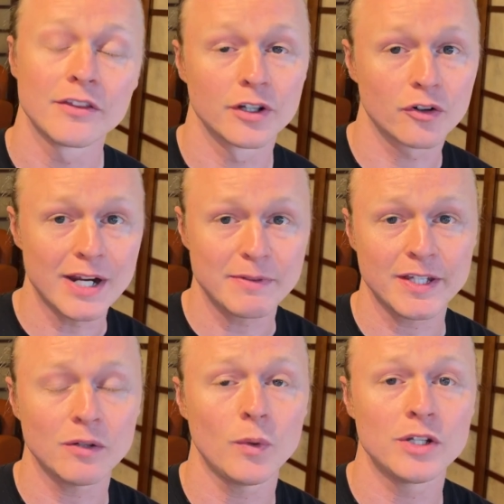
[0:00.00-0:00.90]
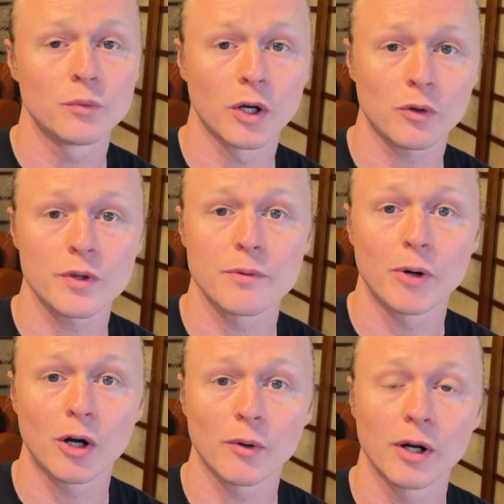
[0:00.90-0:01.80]
The great thing when you work with a
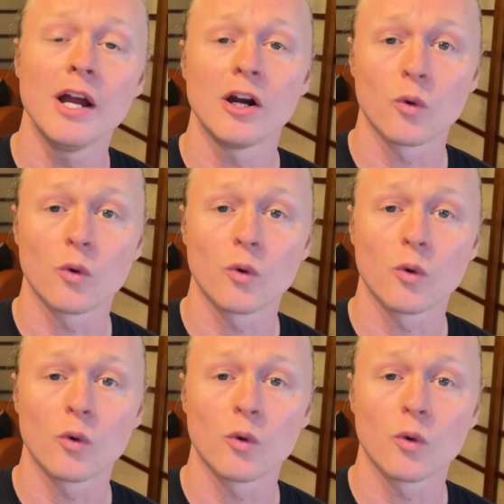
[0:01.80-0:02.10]
borrower